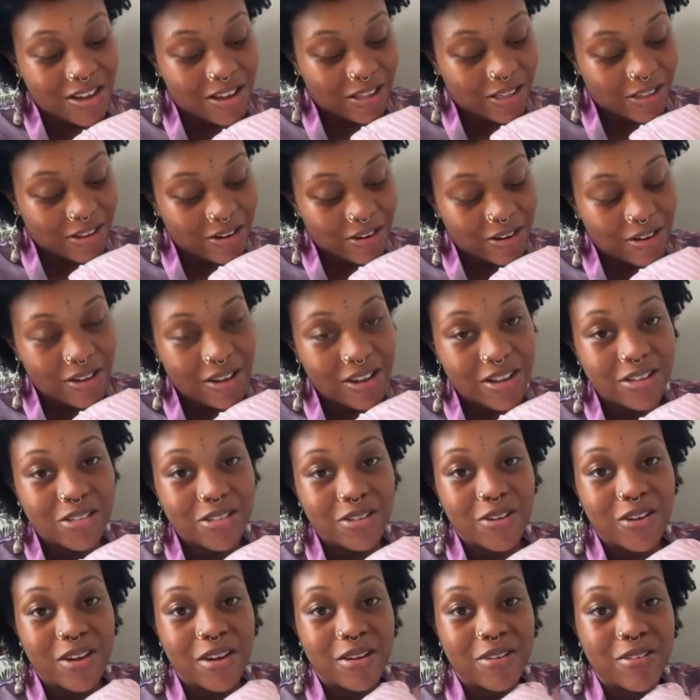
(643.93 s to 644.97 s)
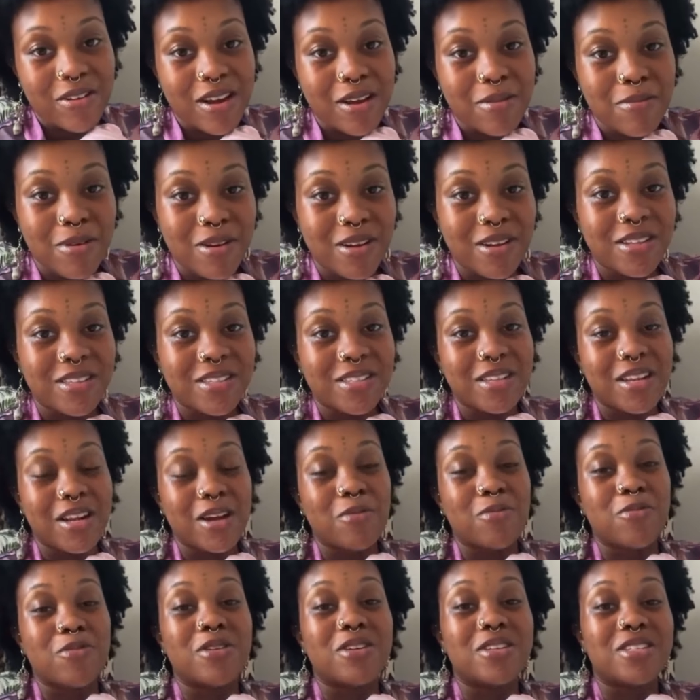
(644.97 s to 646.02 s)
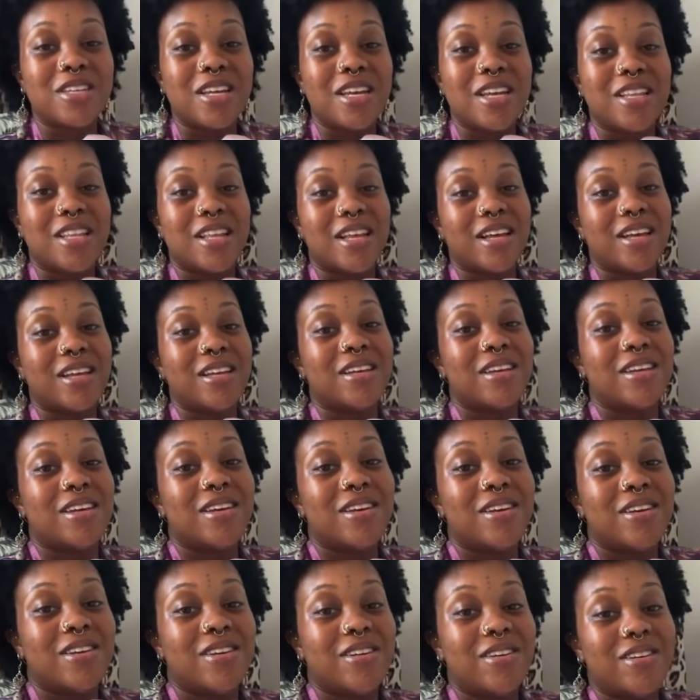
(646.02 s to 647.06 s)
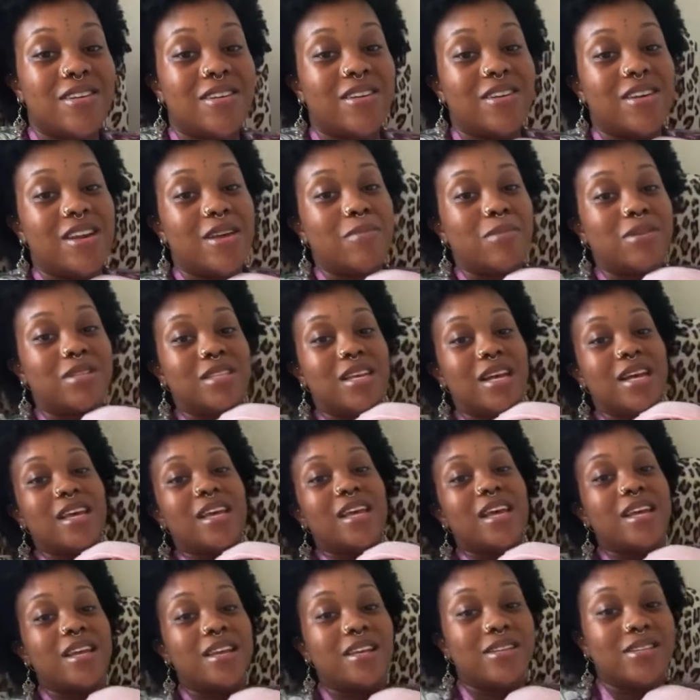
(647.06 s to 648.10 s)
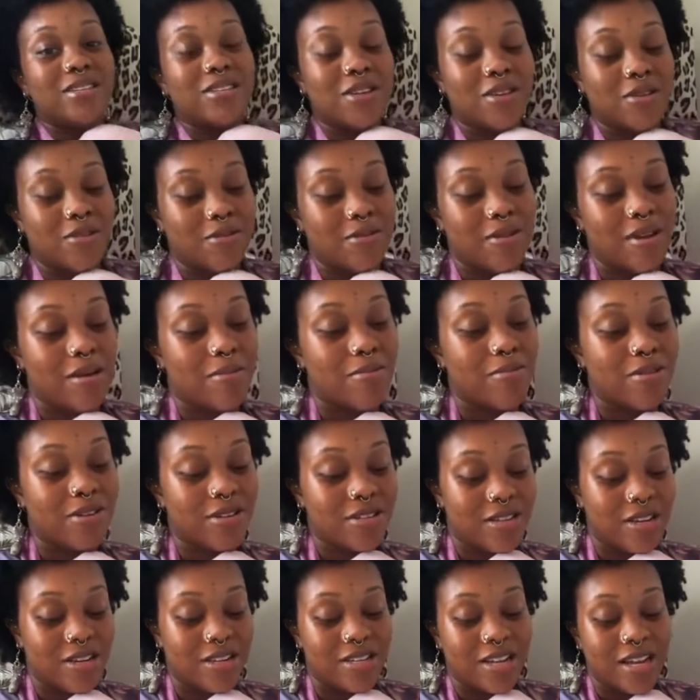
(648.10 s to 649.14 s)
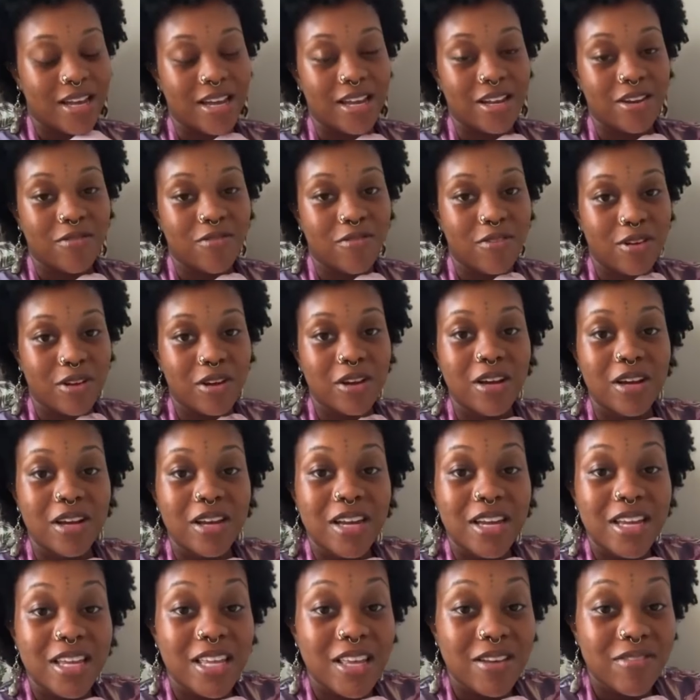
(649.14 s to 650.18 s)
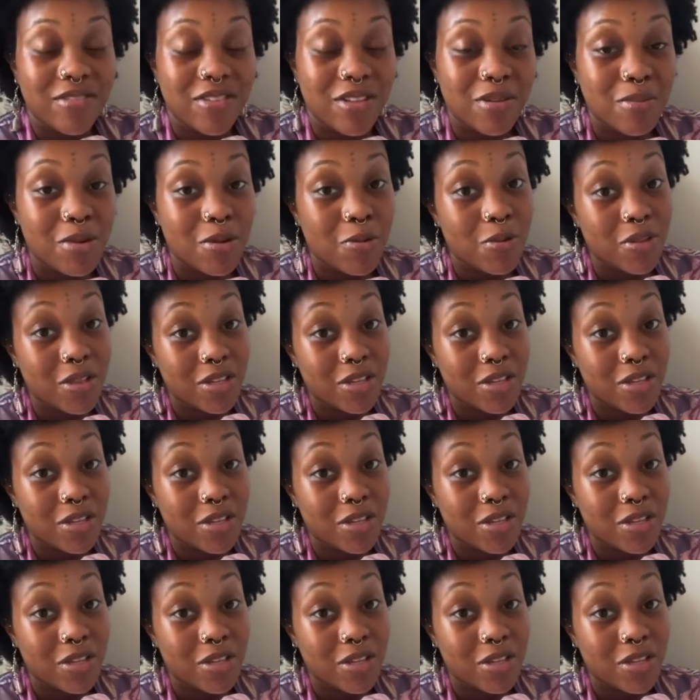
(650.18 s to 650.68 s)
internet grandmas, and I appreciate that. Her name is Diana, so I appreciate Diana for gifting me